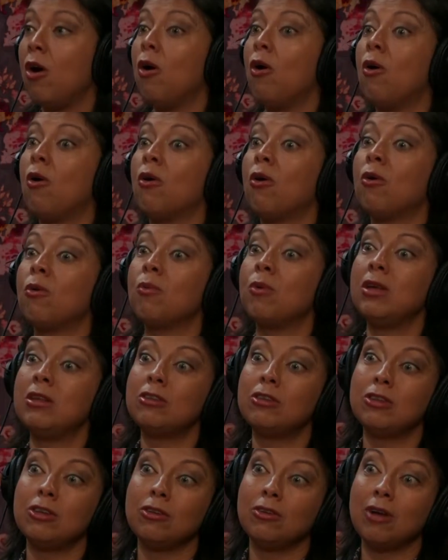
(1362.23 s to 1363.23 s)
or we
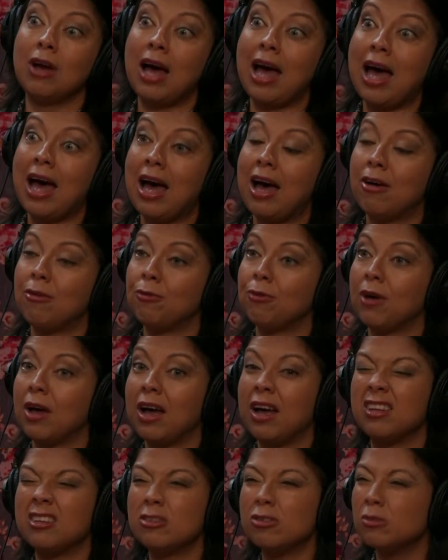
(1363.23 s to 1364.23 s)
still have
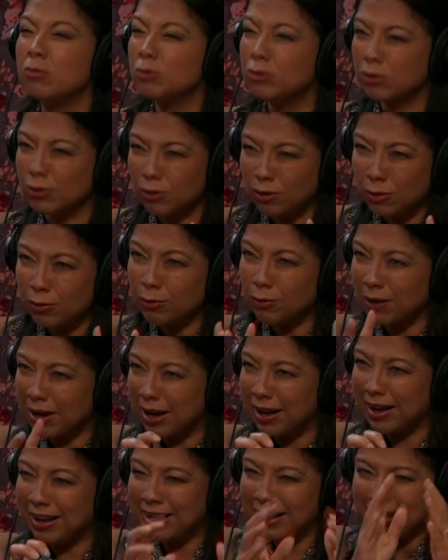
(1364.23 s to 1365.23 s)
some sort of a